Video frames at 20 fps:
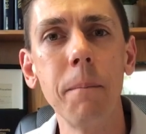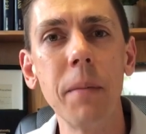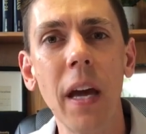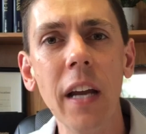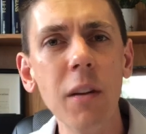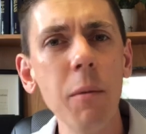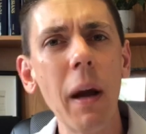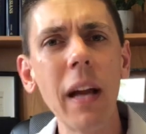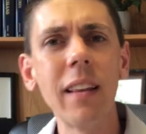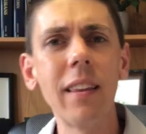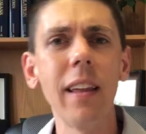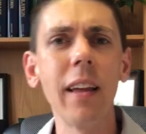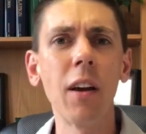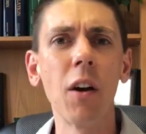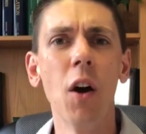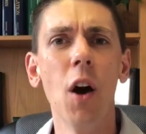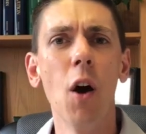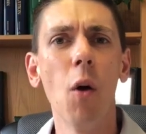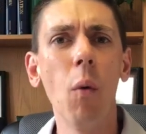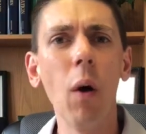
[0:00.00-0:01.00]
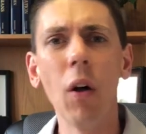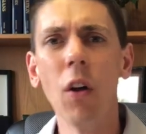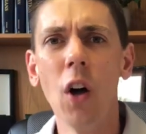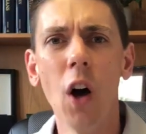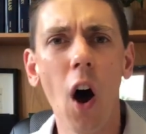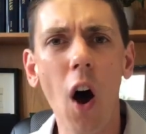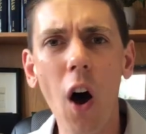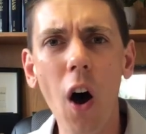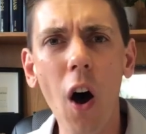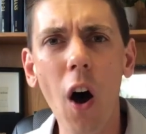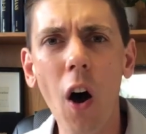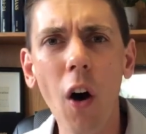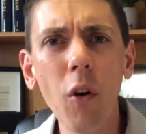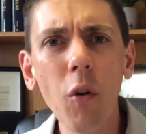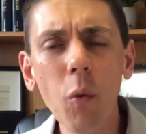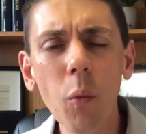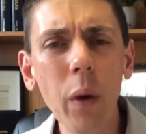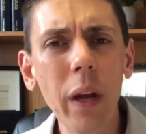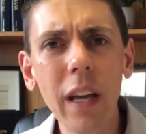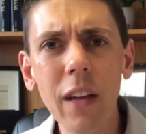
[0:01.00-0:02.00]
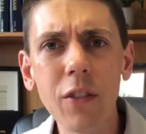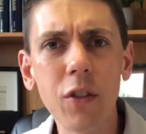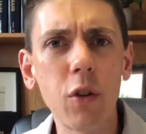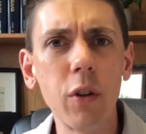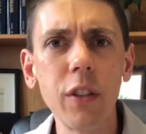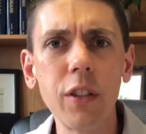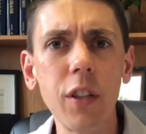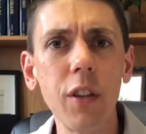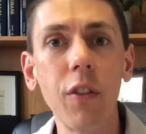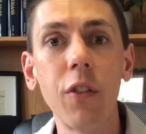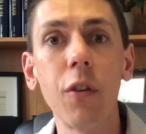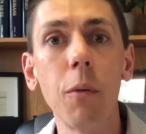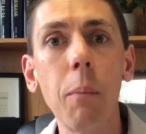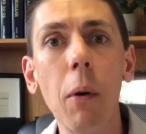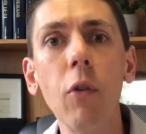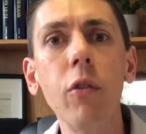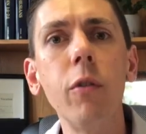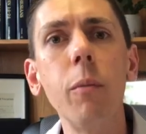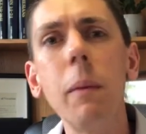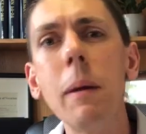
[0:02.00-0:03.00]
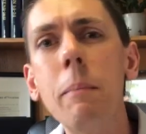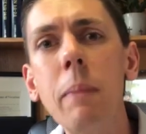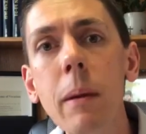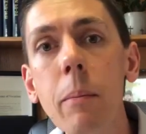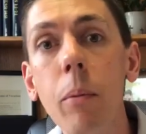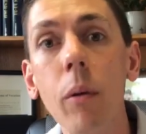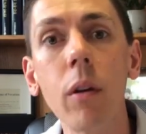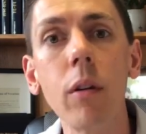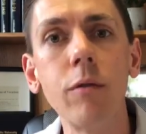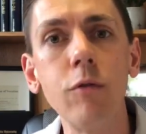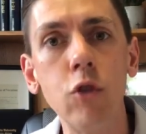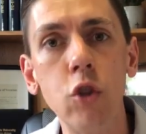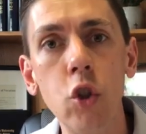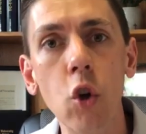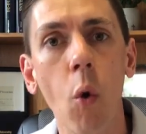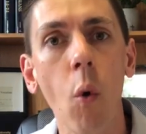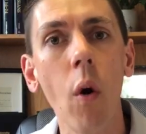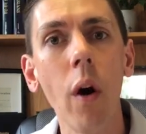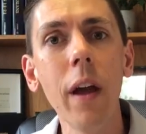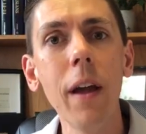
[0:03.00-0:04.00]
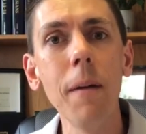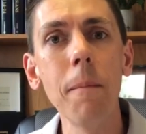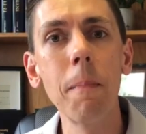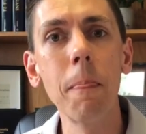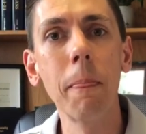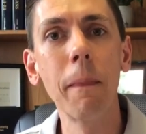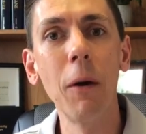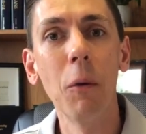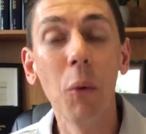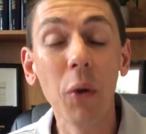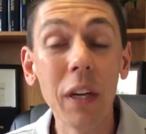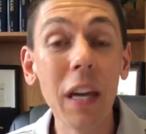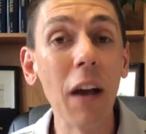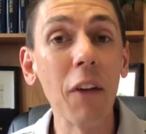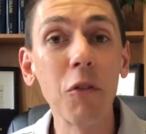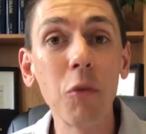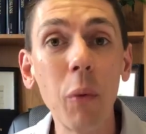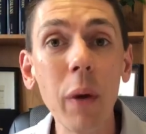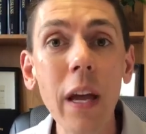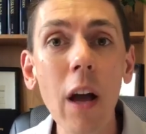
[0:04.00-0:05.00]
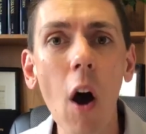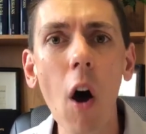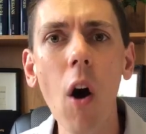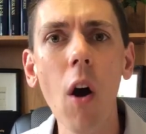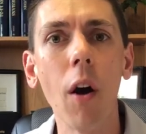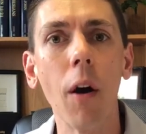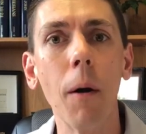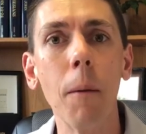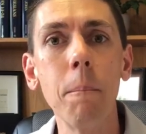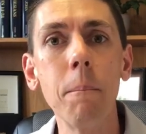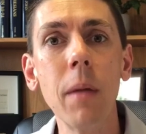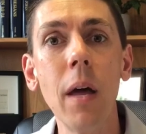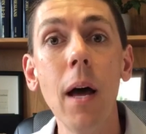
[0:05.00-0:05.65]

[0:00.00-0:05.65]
And you might think, well, aren't we as Christians supposed to be people of joy? Well, yes, we are.